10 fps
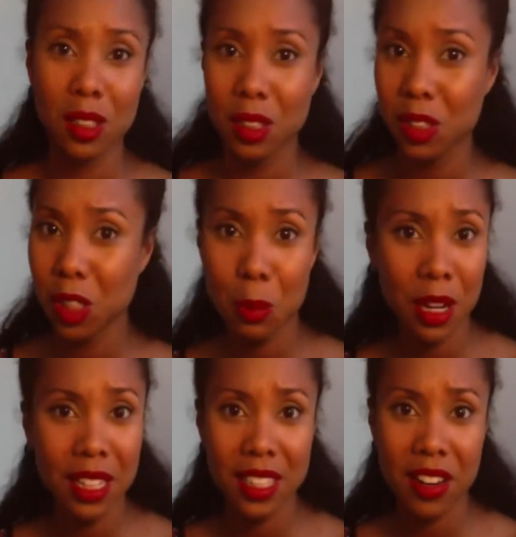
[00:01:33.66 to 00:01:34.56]
Super
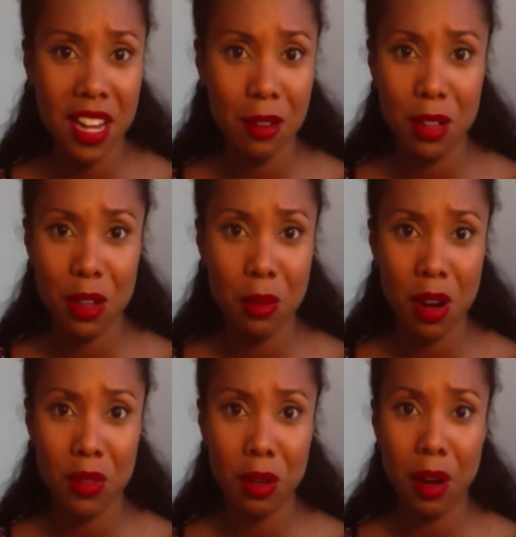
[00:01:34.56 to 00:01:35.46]
easy to take with you
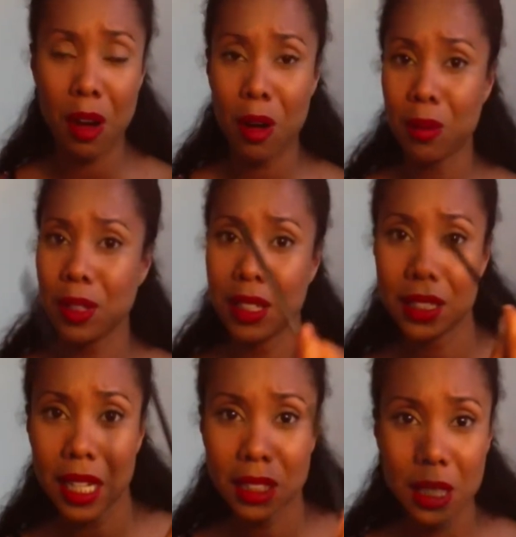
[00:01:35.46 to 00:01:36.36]
wherever you go. You
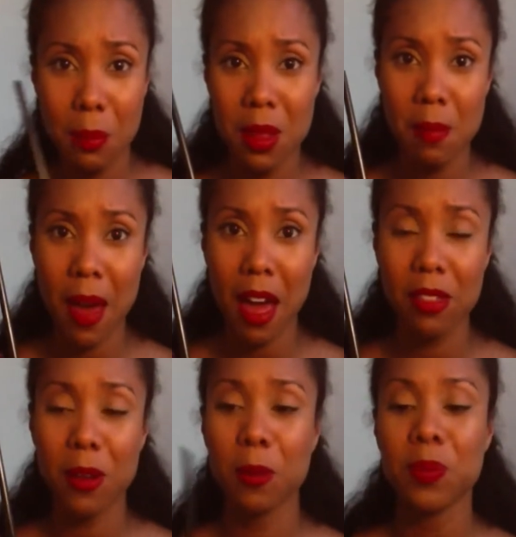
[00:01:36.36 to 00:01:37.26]
can touch it up in the
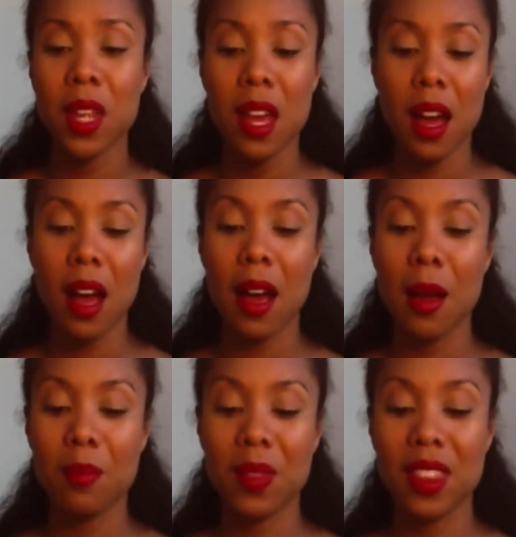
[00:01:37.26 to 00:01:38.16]
bathroom.
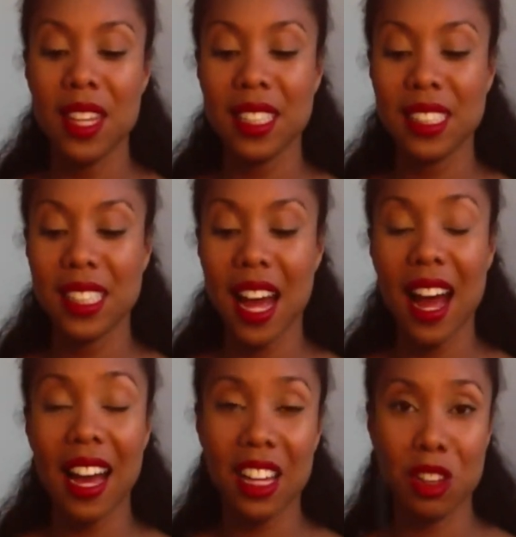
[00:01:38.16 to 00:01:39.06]

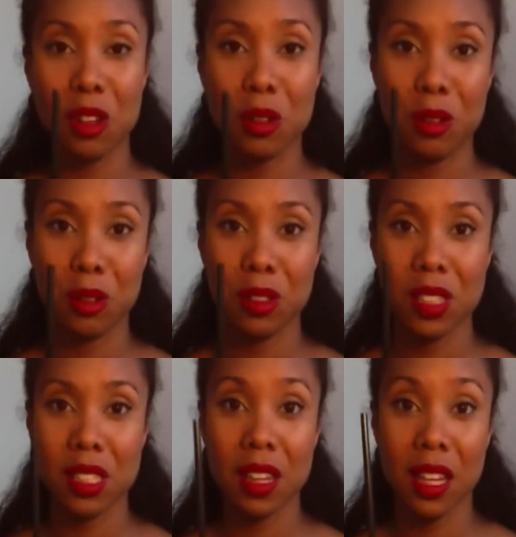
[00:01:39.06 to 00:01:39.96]
I
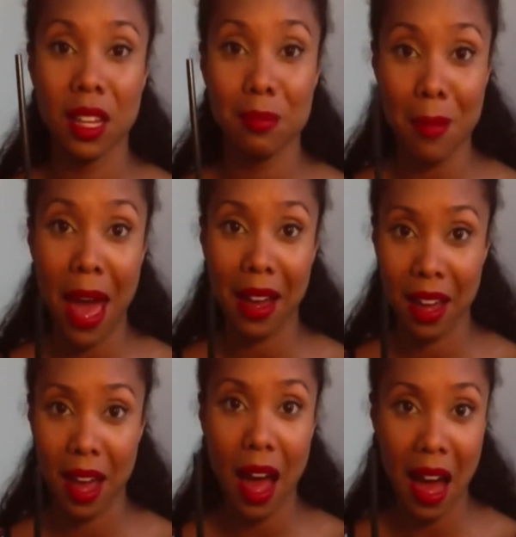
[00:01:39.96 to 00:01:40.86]
use the MAC
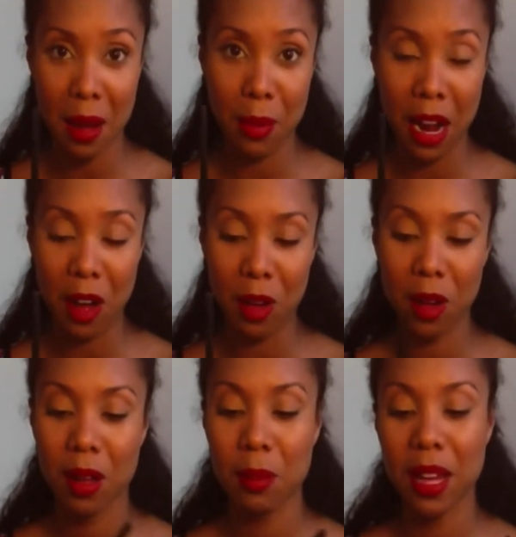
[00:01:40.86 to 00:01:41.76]
eyebrow
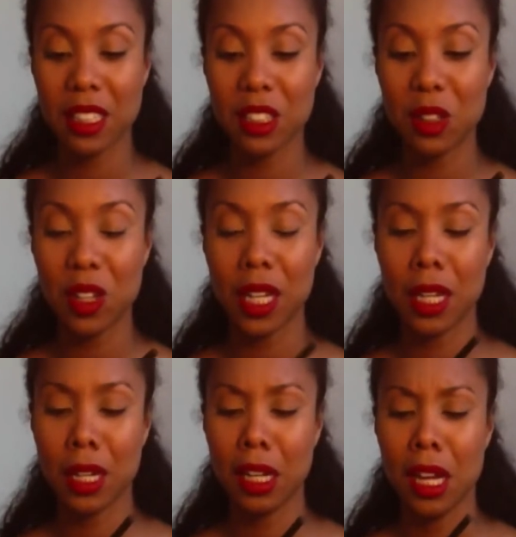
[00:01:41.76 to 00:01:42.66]
pencil
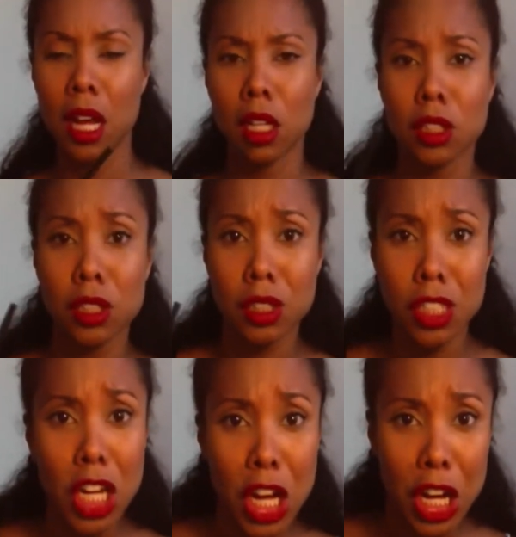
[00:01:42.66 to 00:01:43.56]
in
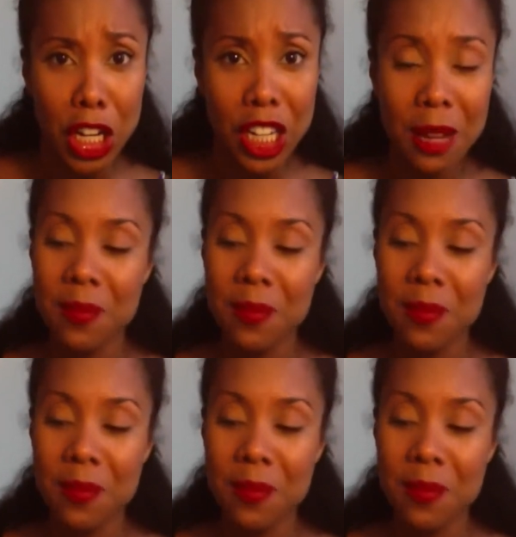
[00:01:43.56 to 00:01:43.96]
Stud.